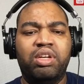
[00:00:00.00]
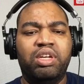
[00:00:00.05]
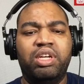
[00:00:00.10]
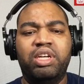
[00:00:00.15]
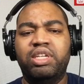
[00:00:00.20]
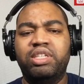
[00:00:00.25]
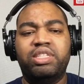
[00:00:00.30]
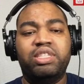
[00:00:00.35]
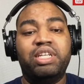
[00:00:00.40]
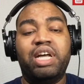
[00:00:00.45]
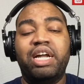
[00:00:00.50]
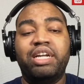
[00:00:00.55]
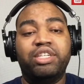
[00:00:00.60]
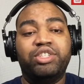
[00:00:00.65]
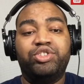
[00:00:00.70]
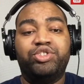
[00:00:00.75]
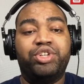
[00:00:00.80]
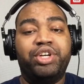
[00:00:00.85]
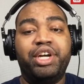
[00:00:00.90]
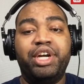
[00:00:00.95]
get... It's not a
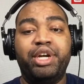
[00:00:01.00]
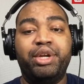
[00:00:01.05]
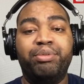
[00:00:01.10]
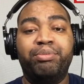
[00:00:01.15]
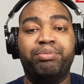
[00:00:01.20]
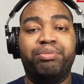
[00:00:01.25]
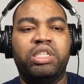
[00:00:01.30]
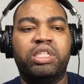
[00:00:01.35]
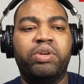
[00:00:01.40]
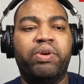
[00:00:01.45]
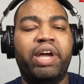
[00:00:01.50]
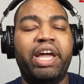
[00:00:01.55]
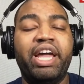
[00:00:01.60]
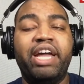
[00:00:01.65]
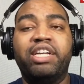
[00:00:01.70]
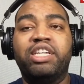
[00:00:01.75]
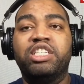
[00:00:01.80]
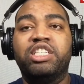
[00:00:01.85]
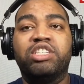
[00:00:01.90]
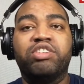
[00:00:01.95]
dream. So I
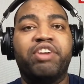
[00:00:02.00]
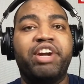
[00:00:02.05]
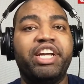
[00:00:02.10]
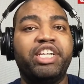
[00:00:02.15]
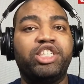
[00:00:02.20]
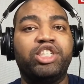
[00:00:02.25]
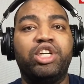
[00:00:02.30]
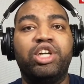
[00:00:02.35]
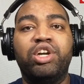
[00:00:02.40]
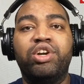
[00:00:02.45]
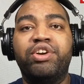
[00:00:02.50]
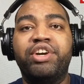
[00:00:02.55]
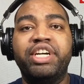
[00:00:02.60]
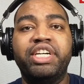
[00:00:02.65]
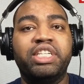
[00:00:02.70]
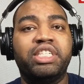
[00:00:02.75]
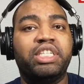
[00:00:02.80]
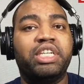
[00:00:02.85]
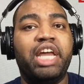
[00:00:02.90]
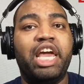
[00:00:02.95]
had to scratch
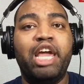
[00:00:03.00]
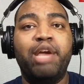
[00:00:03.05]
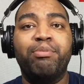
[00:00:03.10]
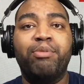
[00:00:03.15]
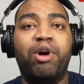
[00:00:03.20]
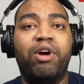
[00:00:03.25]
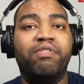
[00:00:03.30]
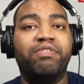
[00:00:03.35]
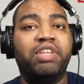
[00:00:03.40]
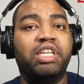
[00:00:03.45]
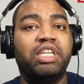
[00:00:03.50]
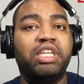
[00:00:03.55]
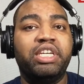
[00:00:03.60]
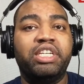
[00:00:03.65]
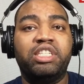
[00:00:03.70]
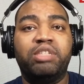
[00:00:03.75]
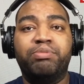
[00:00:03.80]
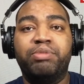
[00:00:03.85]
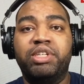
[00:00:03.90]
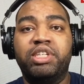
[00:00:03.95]
Gloria's name off the
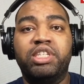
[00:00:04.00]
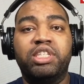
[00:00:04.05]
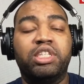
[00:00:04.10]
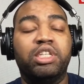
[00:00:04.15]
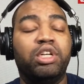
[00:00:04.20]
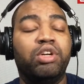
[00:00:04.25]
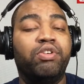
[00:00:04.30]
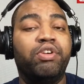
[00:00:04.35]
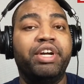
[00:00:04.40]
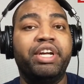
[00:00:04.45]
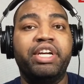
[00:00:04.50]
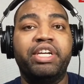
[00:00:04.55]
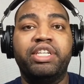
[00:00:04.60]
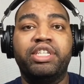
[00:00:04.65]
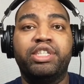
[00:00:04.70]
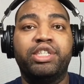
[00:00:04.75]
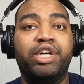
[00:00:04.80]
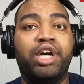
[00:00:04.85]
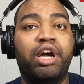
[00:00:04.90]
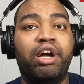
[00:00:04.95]
list because Gloria
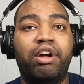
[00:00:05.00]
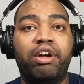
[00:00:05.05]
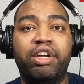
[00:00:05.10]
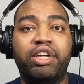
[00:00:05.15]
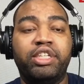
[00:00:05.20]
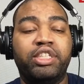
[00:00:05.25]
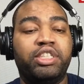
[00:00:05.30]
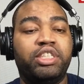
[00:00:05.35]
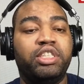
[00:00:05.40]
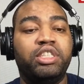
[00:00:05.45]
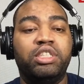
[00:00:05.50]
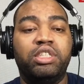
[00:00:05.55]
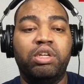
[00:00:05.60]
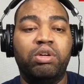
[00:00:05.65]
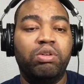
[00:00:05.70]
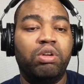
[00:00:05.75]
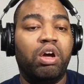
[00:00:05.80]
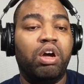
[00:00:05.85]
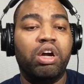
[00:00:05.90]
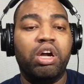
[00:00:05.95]
is gone. She's
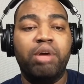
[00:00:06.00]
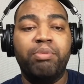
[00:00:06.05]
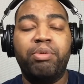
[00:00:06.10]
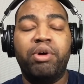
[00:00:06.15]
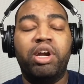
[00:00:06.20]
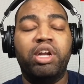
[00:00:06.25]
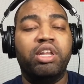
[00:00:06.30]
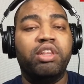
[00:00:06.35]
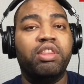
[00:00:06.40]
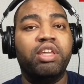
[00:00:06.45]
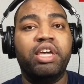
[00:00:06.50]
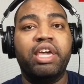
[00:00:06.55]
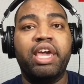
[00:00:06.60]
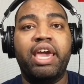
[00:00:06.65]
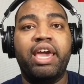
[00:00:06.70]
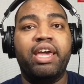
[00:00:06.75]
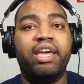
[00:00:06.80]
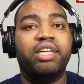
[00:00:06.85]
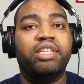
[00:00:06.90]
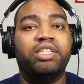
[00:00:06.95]
no longer part of the
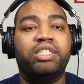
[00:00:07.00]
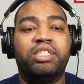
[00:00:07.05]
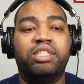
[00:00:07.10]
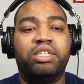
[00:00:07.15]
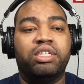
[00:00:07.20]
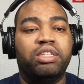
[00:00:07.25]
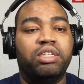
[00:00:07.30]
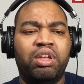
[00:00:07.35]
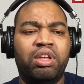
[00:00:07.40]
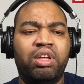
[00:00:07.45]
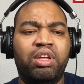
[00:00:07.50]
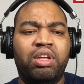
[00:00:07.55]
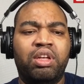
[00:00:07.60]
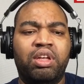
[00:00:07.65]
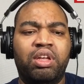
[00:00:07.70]
cast. Oh